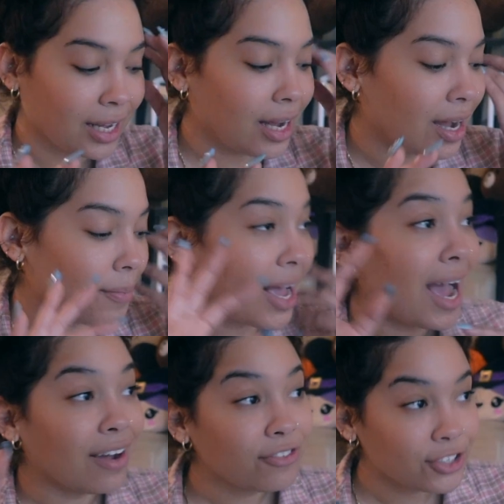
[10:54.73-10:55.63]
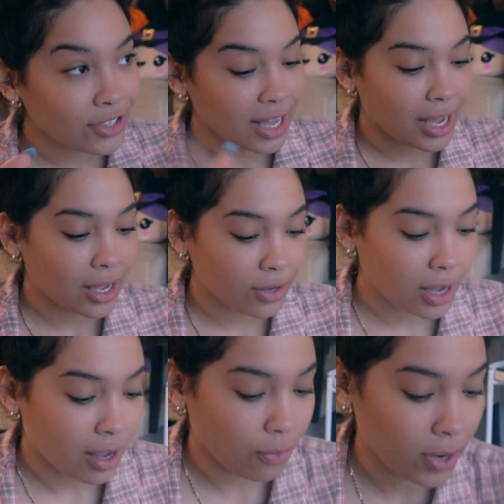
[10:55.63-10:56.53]
Um, after that,
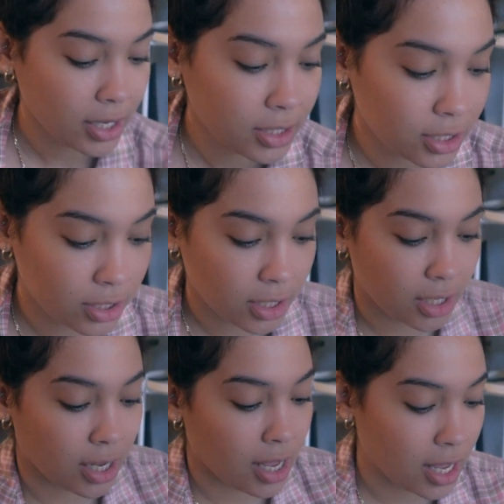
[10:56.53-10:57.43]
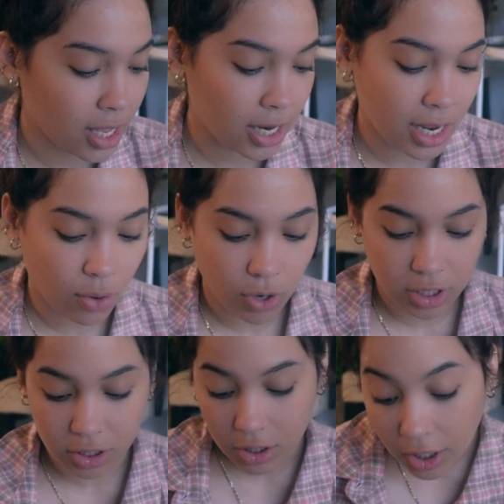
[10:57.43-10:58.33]
I went ahead and went
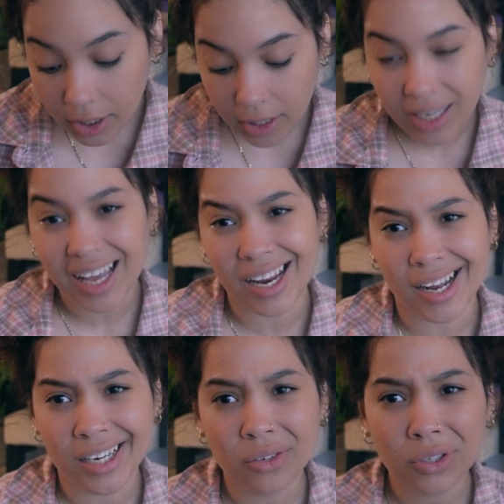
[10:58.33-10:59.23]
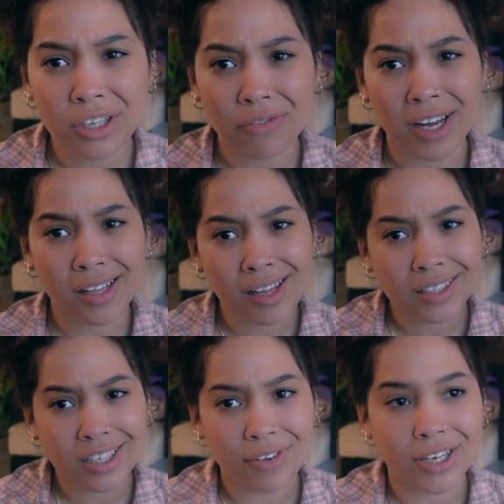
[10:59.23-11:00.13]
to Target and I didn't really find a lot of
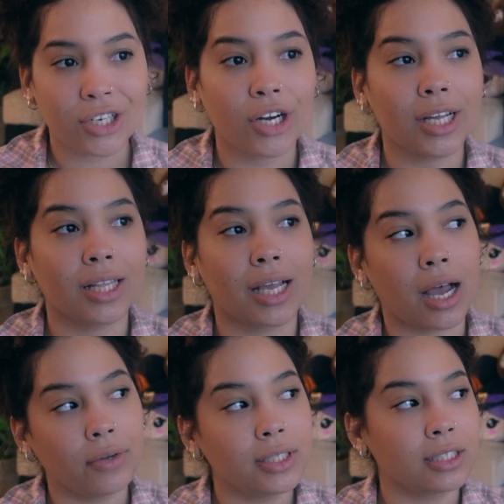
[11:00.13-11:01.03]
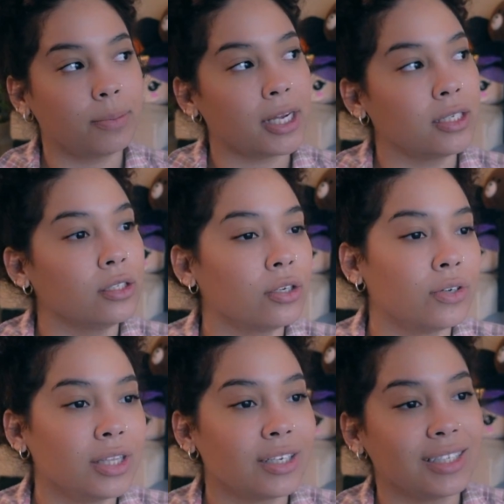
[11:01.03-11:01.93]
at Target. Like I was expecting to go
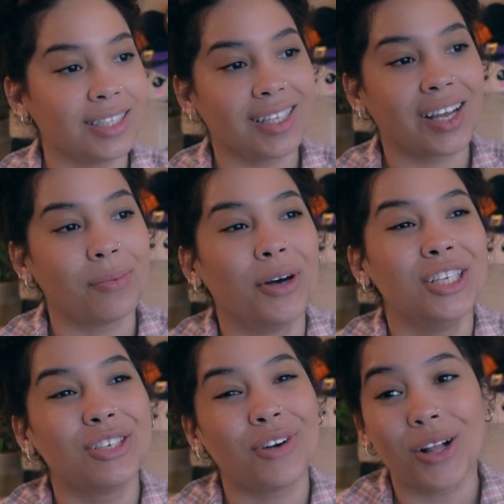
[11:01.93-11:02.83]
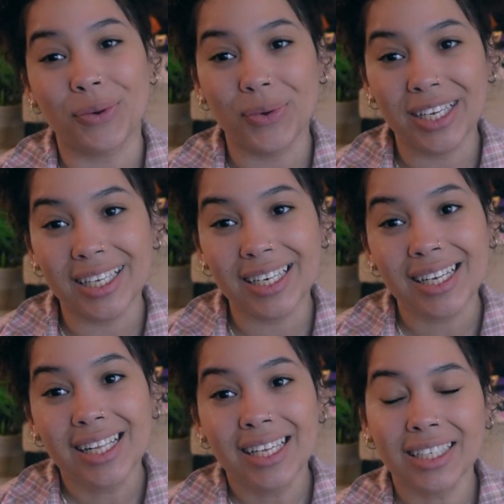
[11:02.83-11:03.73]
in there and see like a bunch of Halloween
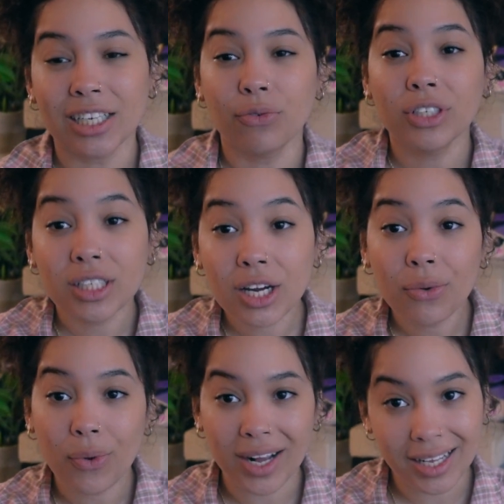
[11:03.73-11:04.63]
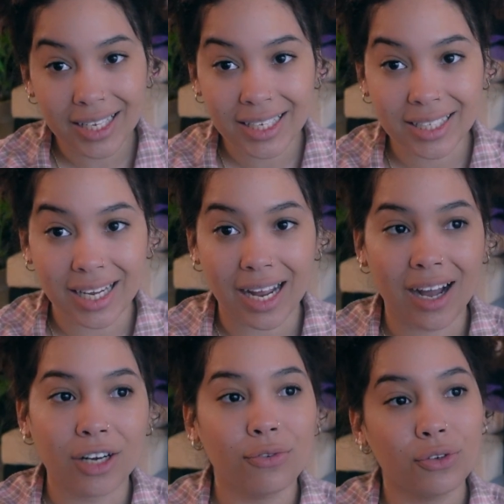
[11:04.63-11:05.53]
stuff, which there was. Like I
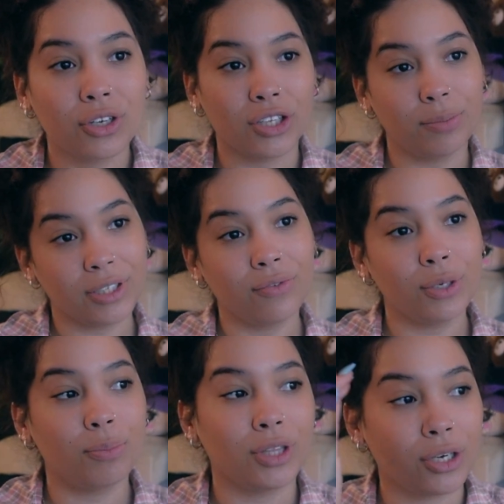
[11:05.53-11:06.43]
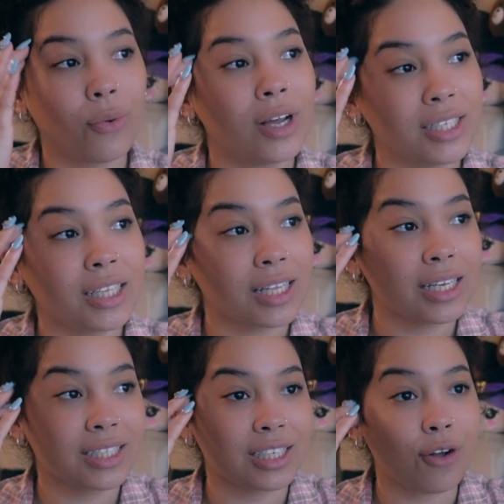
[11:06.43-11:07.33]
got a few clips of it, but there wasn't
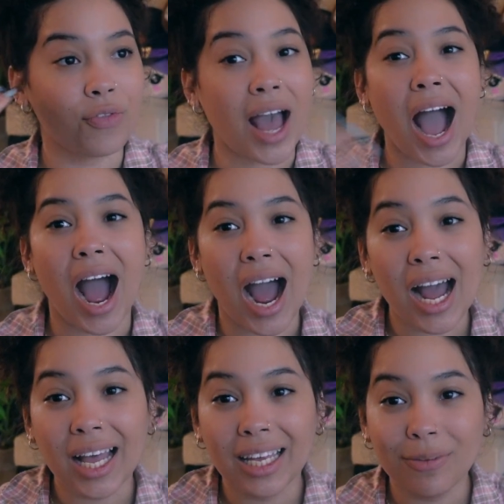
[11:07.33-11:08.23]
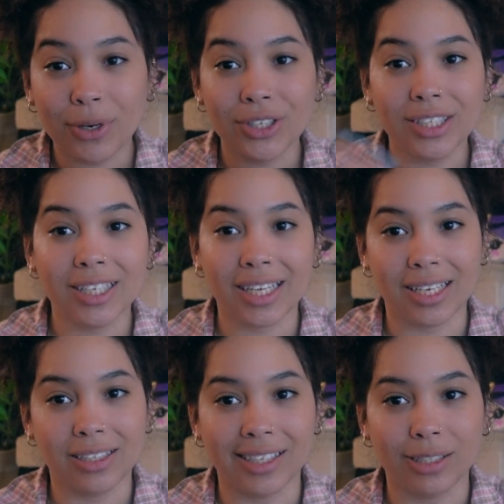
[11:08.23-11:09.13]
like stuff that I personally
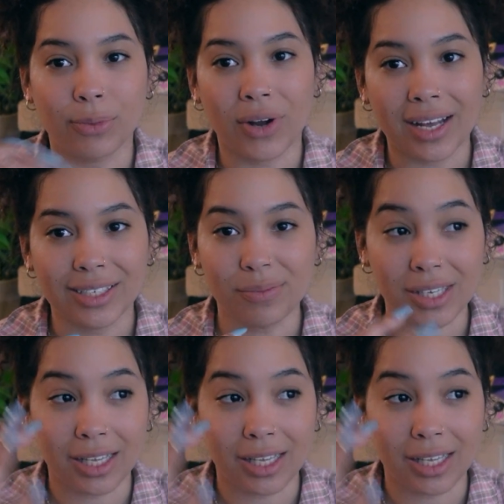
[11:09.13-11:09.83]
like, like spoke out to me.